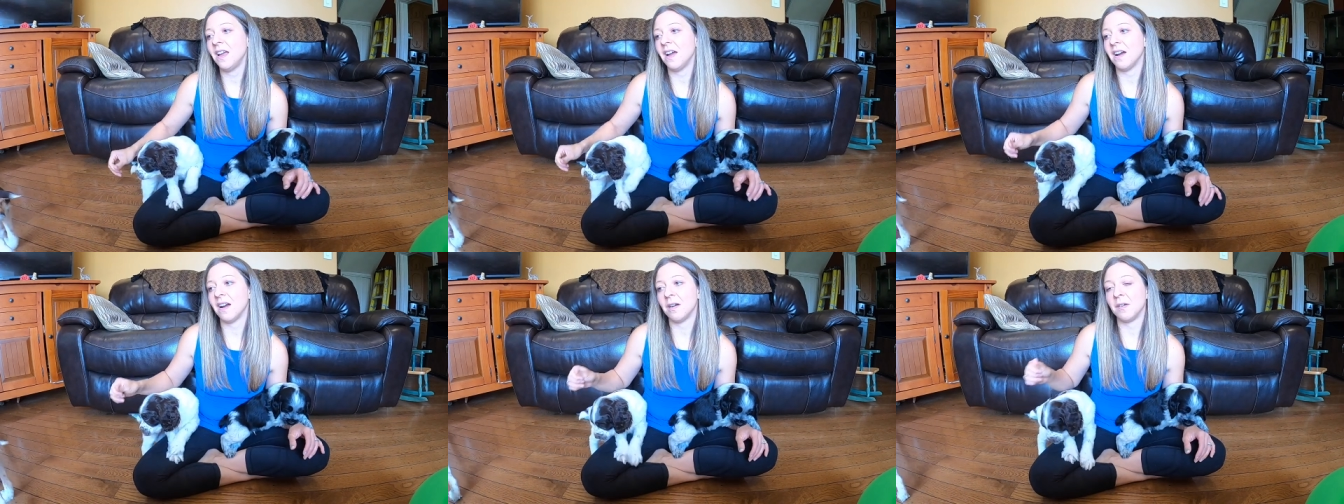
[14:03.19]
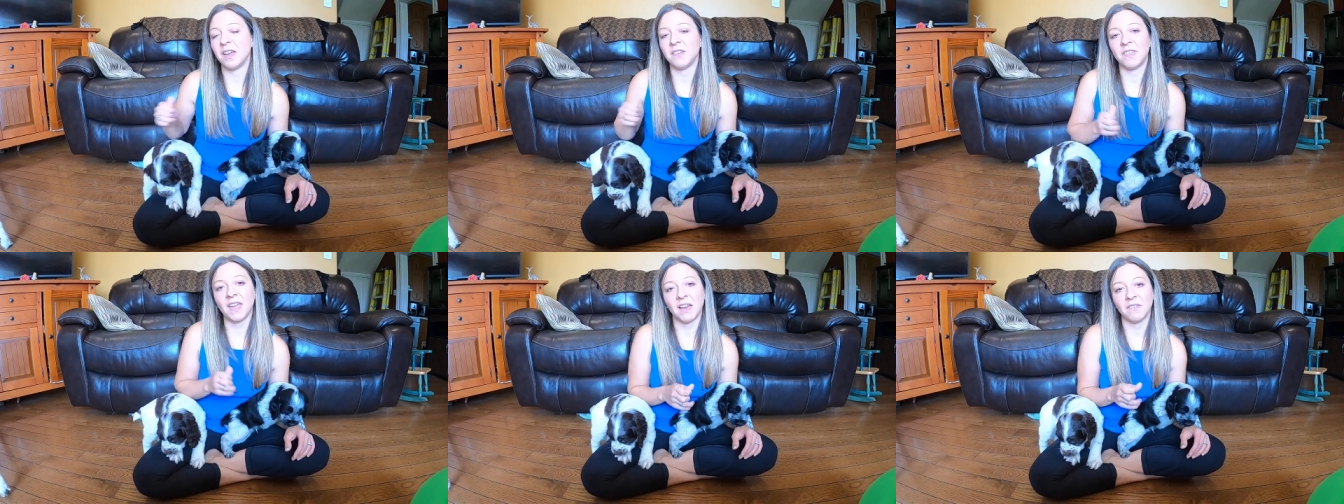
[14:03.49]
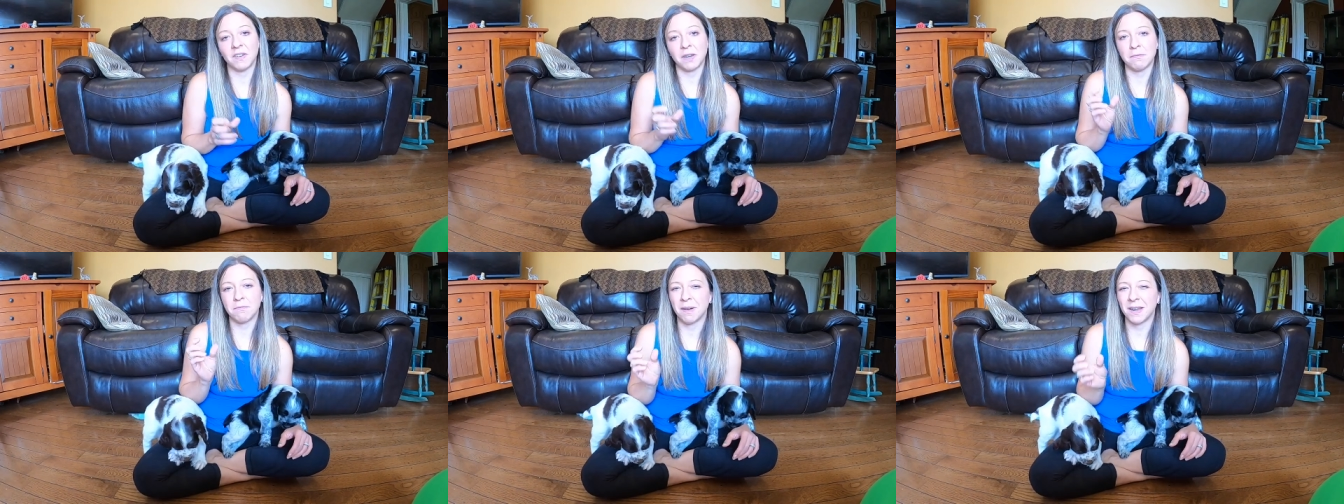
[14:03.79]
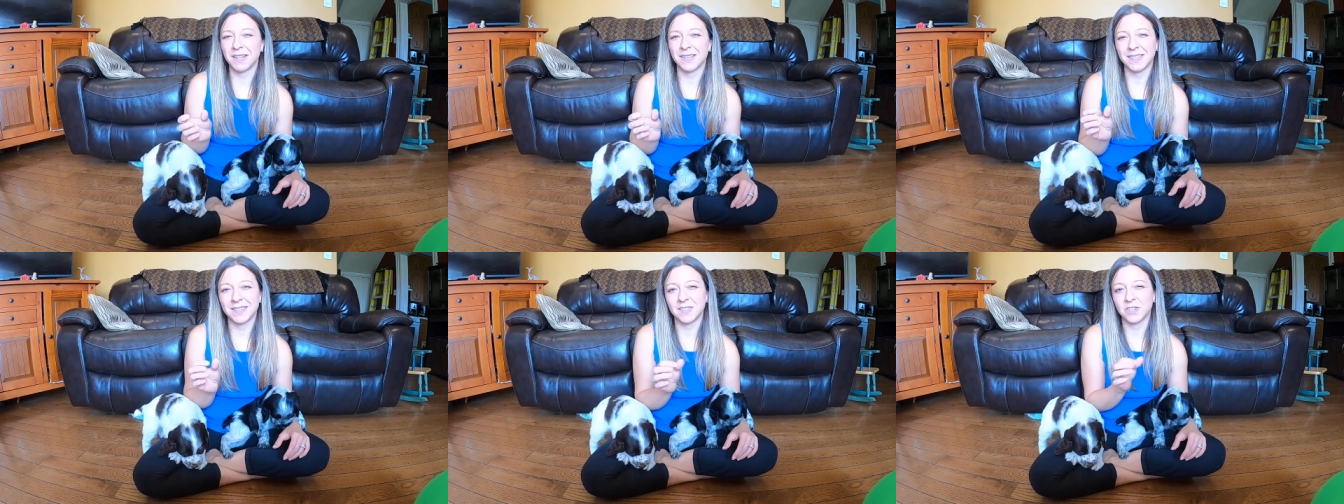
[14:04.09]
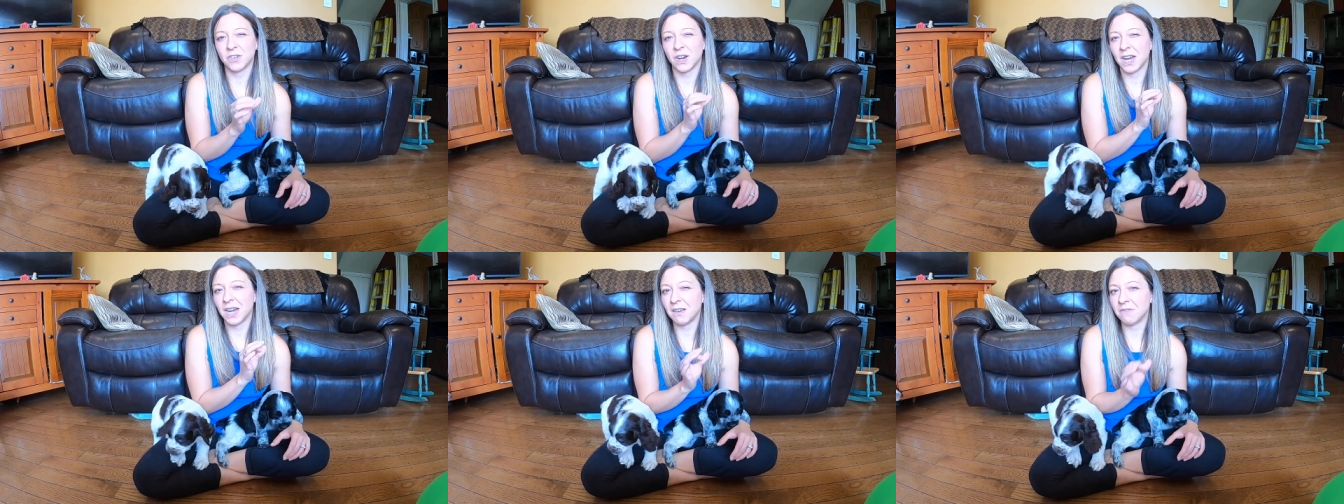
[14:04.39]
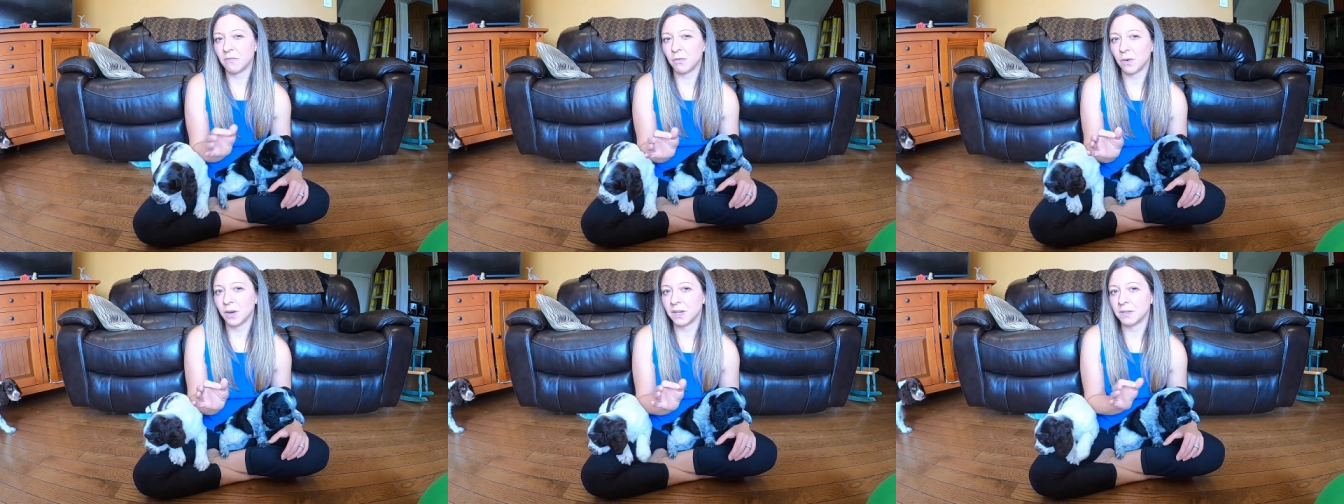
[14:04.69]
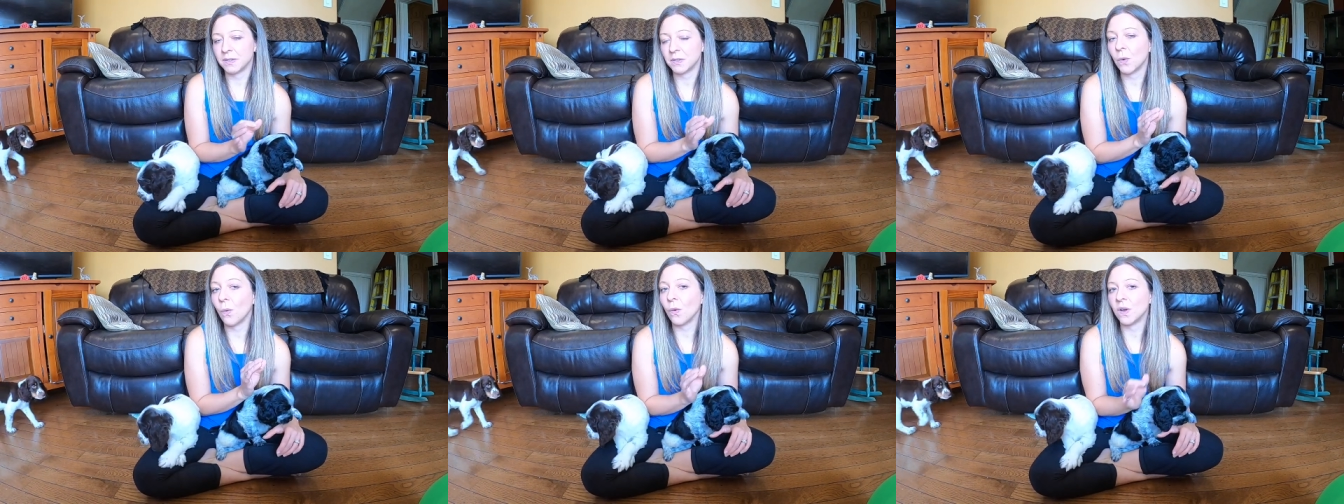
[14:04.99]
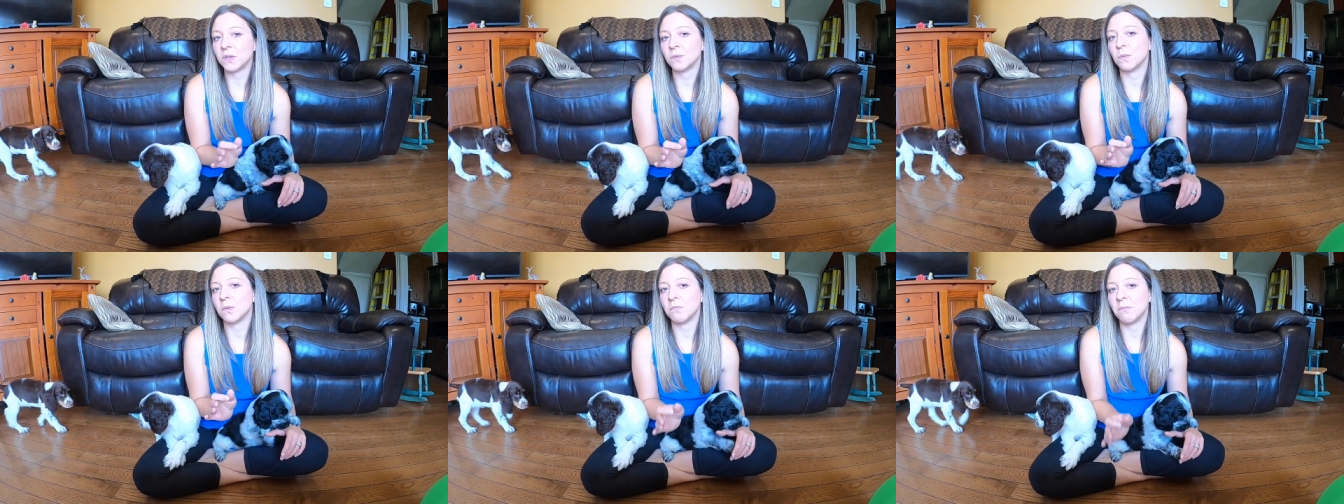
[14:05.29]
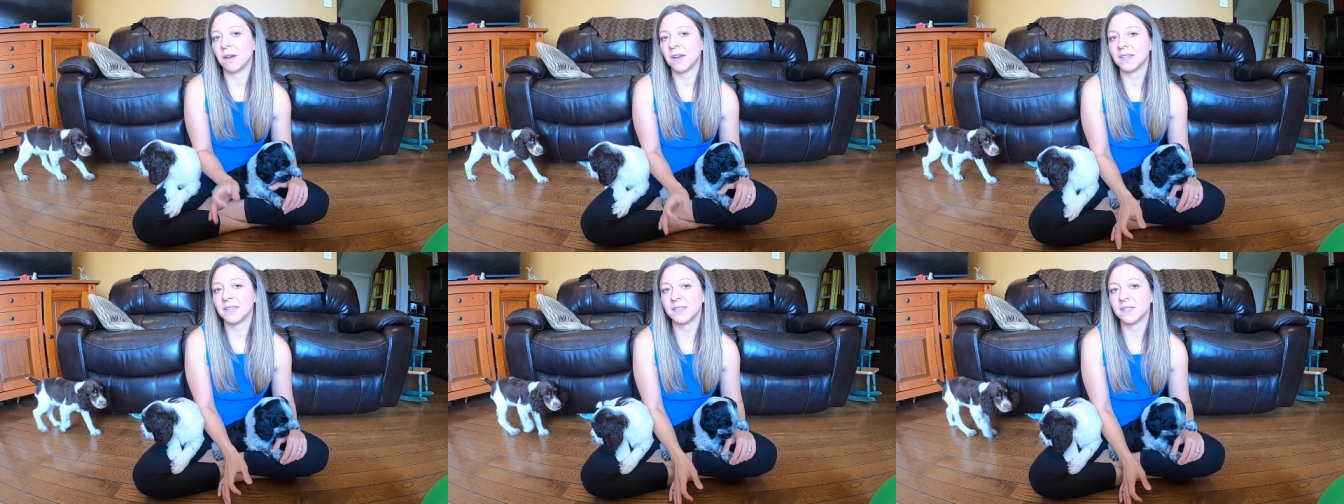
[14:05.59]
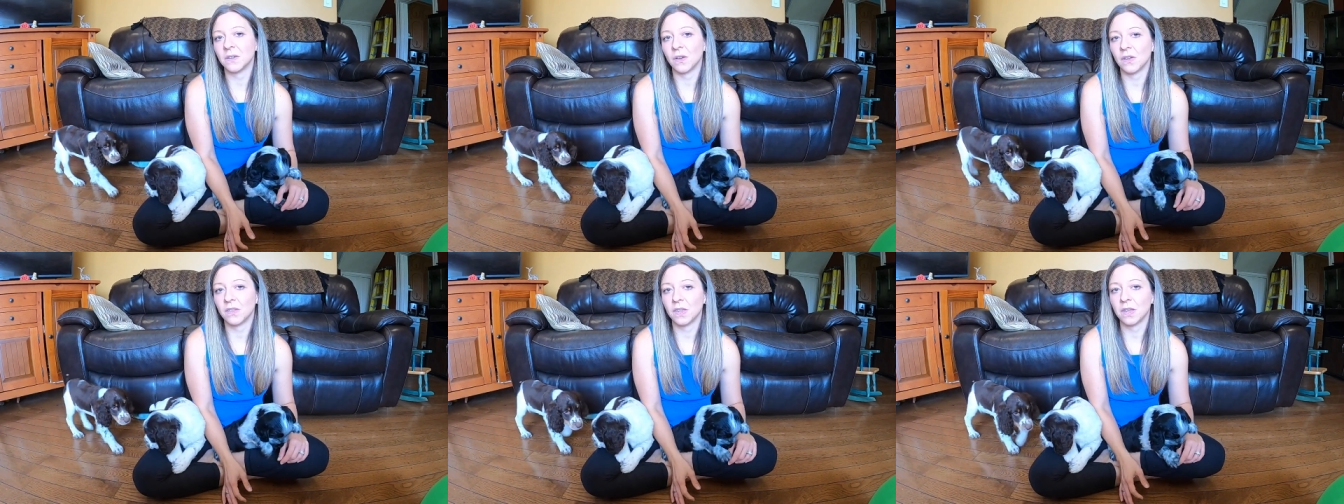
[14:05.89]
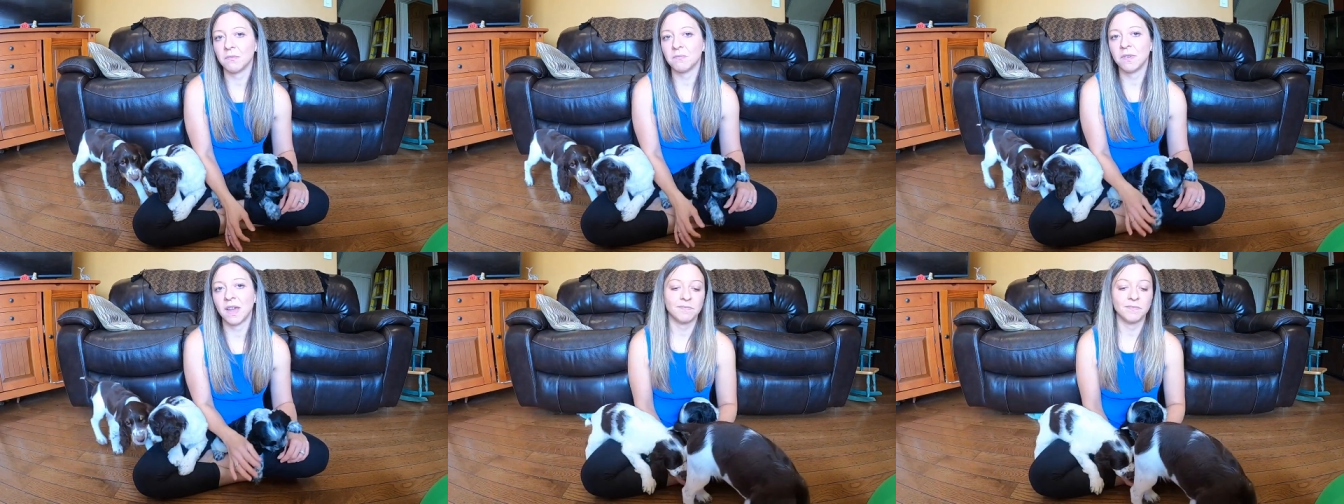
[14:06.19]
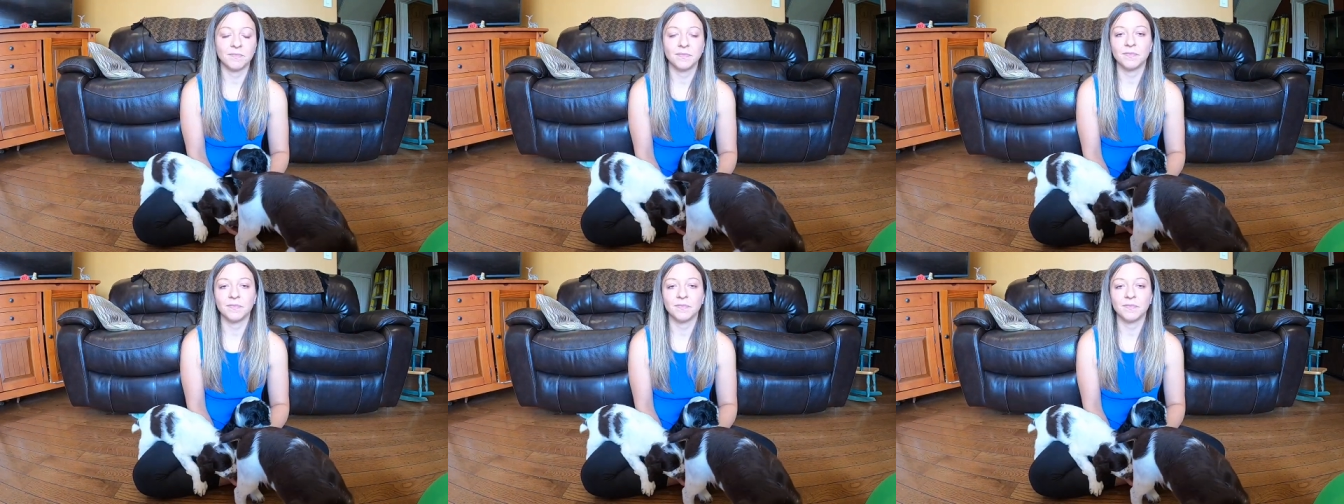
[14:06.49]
Uh, if they have any buttons, try to avoid toys with buttons on them.